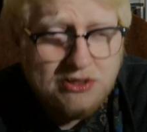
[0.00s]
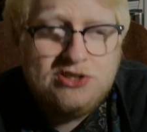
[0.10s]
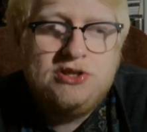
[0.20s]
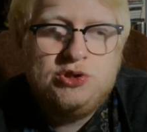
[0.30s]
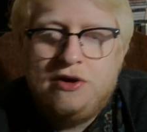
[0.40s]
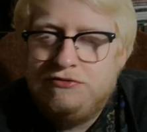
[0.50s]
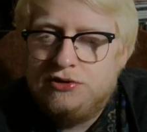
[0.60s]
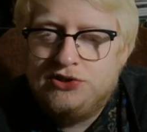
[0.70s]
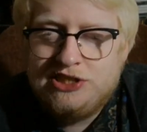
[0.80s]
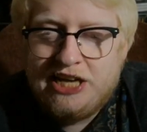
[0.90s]
it's not to
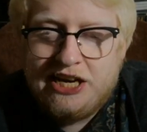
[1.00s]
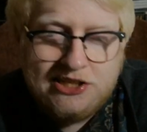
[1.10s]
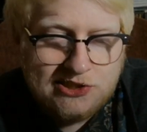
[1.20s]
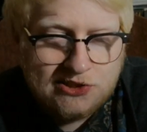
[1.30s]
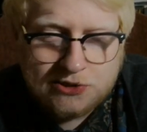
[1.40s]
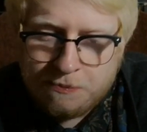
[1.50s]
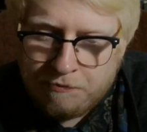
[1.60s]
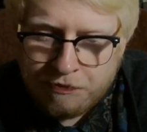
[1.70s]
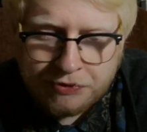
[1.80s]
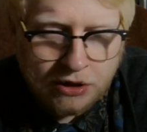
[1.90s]
everyone's tastes,
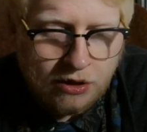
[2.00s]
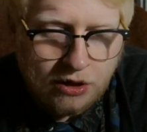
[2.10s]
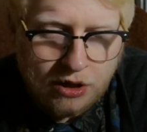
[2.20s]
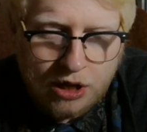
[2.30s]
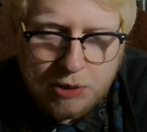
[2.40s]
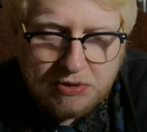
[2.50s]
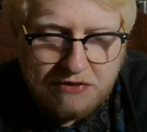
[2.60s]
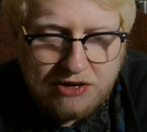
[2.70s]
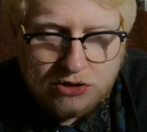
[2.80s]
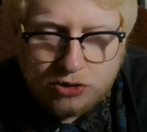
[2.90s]
but
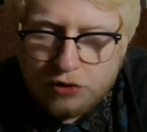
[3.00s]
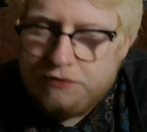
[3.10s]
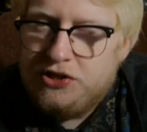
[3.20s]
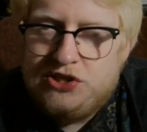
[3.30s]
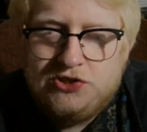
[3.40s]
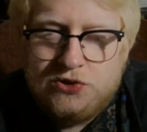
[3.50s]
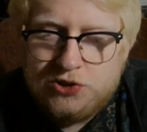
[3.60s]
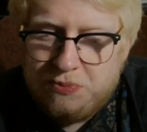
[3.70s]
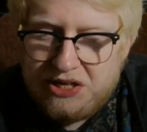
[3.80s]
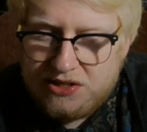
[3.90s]
if you love these
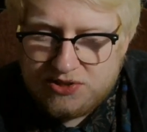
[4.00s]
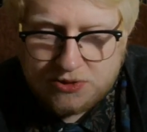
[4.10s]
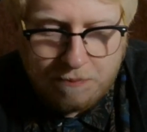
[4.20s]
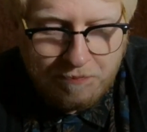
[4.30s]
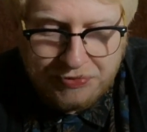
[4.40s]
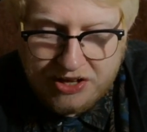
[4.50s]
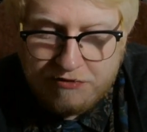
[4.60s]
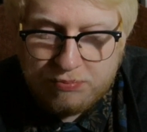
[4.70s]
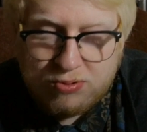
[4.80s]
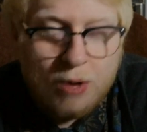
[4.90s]
sorts of beers,
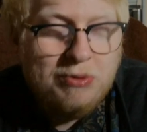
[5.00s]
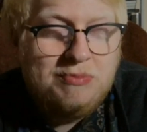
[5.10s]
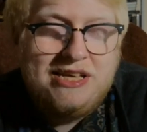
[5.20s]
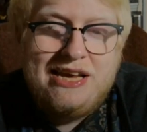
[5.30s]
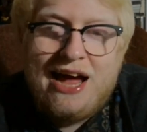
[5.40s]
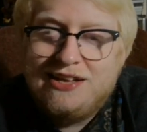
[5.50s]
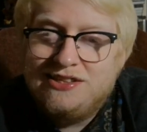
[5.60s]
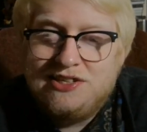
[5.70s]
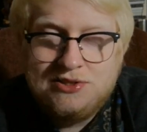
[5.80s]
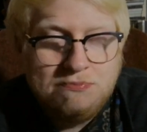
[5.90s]
you've probably had
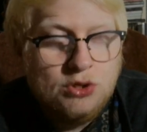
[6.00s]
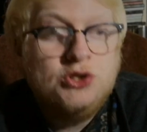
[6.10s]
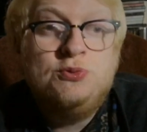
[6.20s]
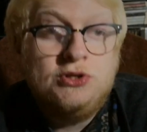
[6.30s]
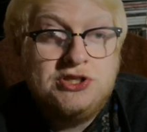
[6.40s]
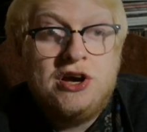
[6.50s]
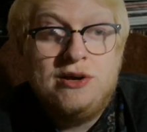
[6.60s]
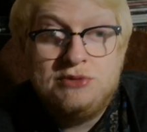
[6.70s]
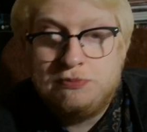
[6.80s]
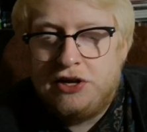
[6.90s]
this multiple
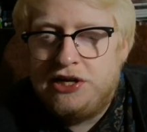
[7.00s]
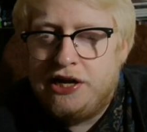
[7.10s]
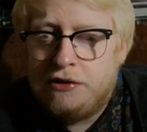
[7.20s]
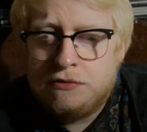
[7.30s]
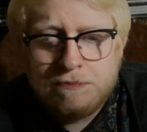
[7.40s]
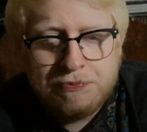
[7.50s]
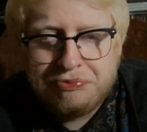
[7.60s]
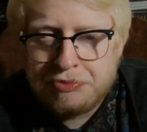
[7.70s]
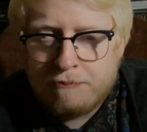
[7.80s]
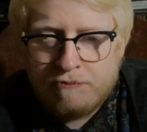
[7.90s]
times by now.
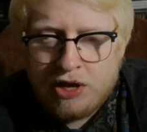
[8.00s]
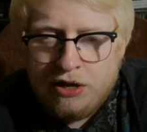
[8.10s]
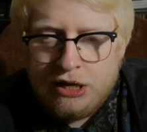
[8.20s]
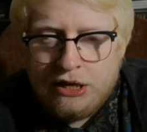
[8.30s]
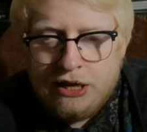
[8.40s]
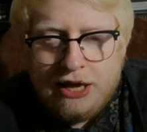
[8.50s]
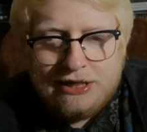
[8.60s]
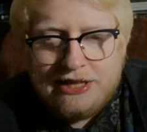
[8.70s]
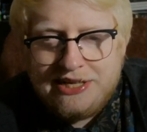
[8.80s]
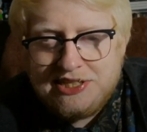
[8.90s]

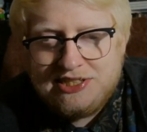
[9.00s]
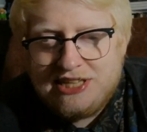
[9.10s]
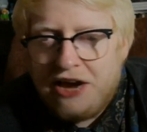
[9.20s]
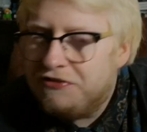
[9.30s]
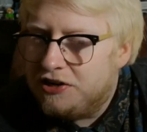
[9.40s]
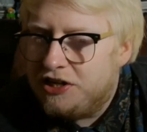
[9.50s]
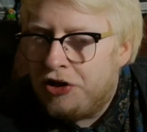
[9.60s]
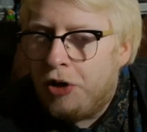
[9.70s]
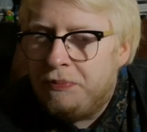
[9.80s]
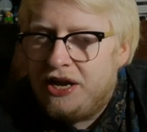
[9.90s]
This is definitely
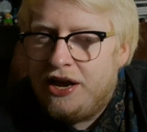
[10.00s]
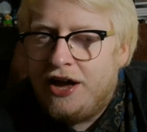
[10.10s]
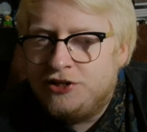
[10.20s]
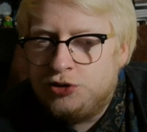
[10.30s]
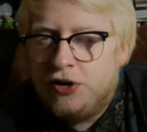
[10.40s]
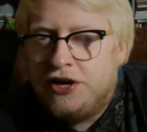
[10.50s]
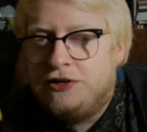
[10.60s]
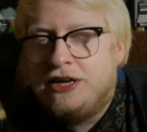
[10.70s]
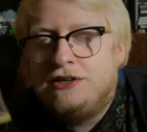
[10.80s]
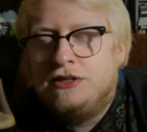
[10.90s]
not a beer I'd try
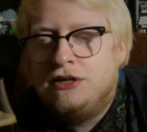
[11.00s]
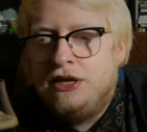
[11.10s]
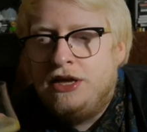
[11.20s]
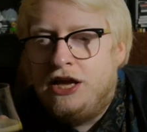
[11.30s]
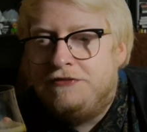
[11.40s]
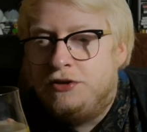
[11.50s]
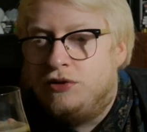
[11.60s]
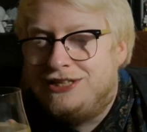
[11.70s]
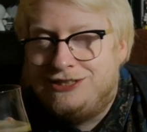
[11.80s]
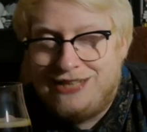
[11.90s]
if you
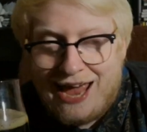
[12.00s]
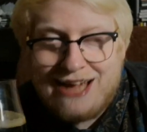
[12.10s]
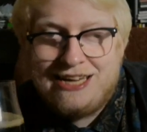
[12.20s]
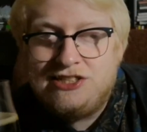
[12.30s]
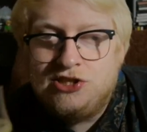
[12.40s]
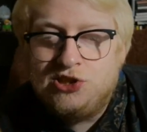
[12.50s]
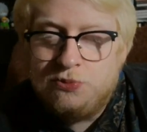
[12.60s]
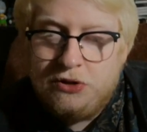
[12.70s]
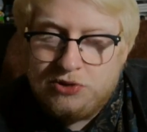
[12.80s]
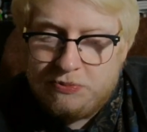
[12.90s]
were getting into
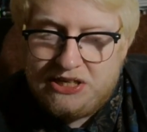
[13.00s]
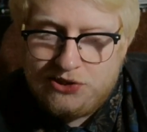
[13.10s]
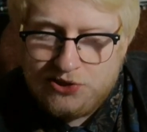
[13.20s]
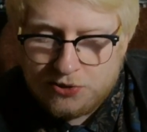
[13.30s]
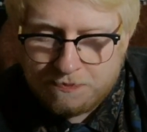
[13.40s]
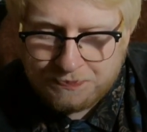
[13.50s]
smoked beers.